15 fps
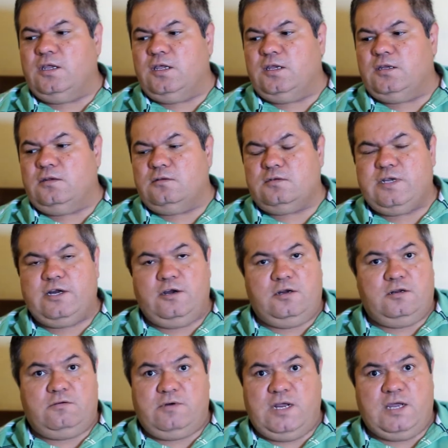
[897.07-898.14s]
and carried
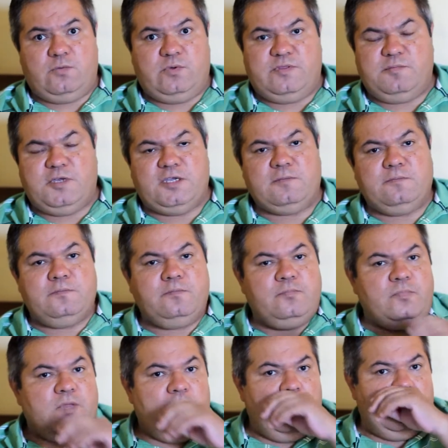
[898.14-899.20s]
it around with me.
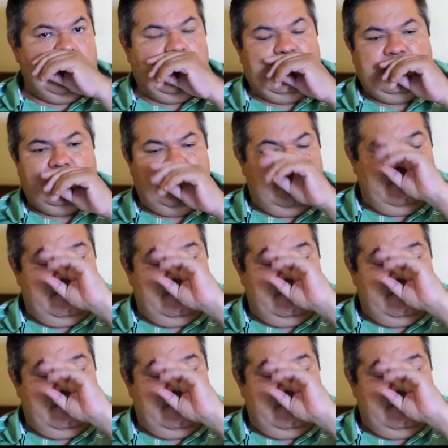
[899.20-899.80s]
And